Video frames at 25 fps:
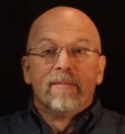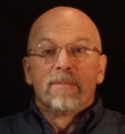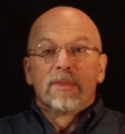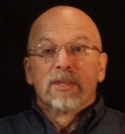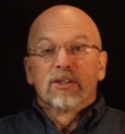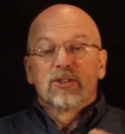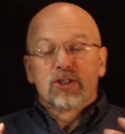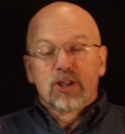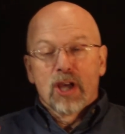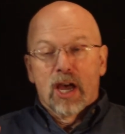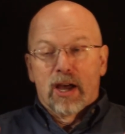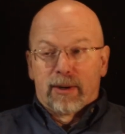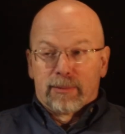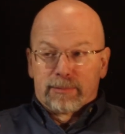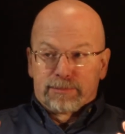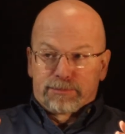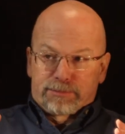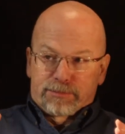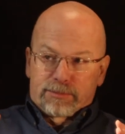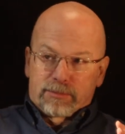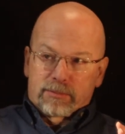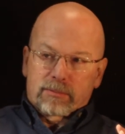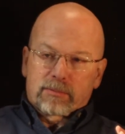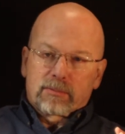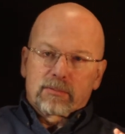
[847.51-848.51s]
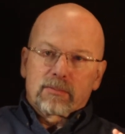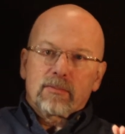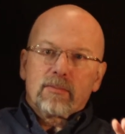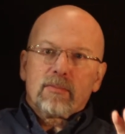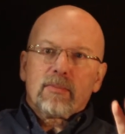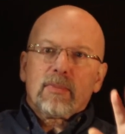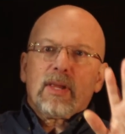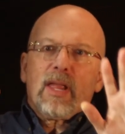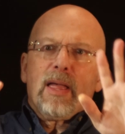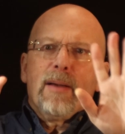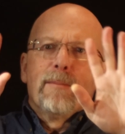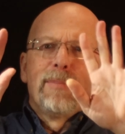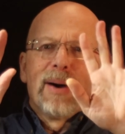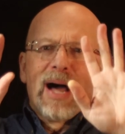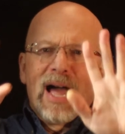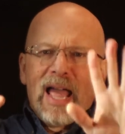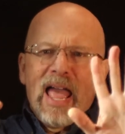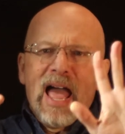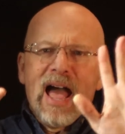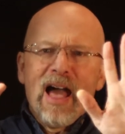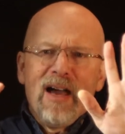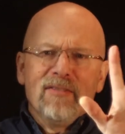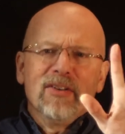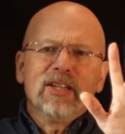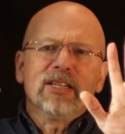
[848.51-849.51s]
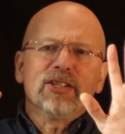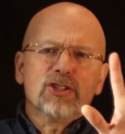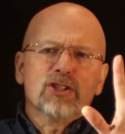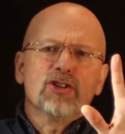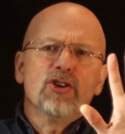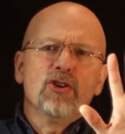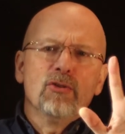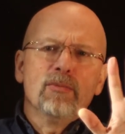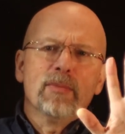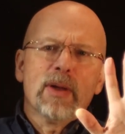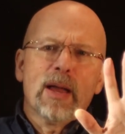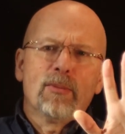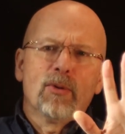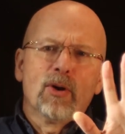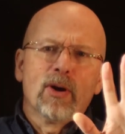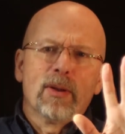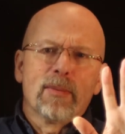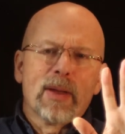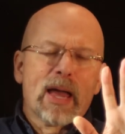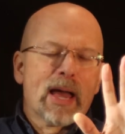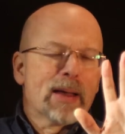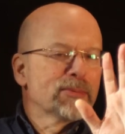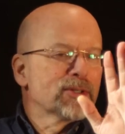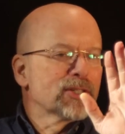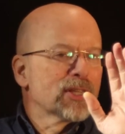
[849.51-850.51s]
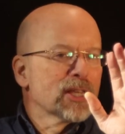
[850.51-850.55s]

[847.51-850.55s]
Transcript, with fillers: So by having two memory maps,